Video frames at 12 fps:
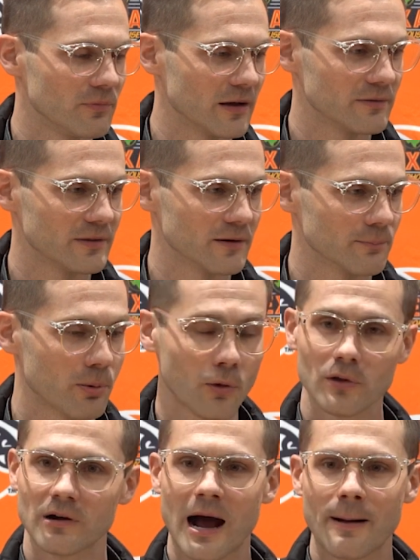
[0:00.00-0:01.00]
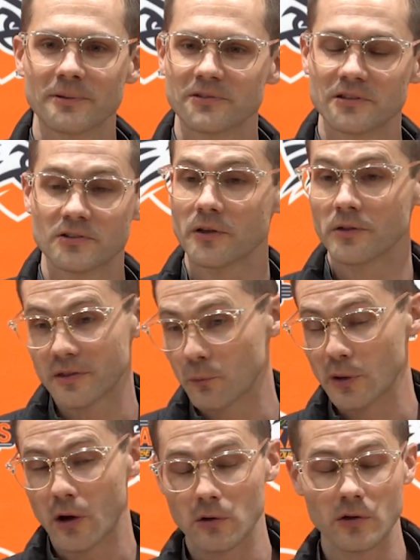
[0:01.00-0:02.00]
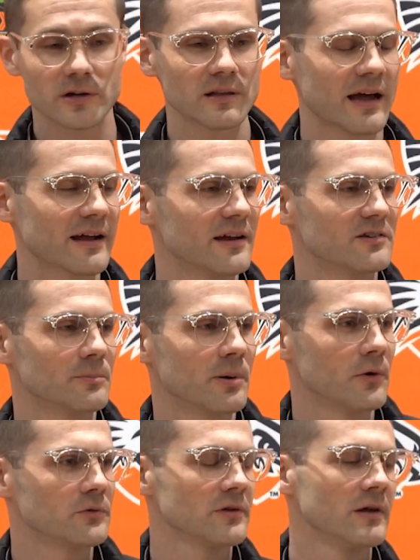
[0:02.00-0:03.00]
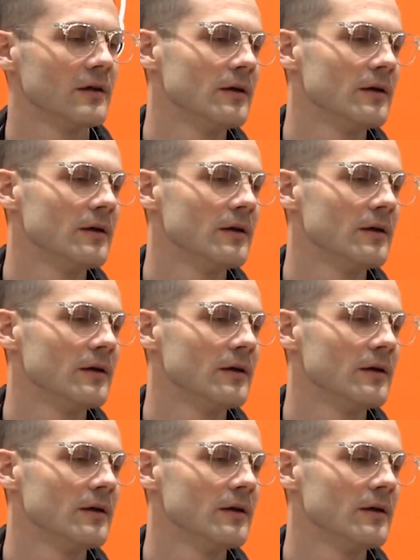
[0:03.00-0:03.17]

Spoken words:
They're polar opposites, other than we all look alike, I suppose.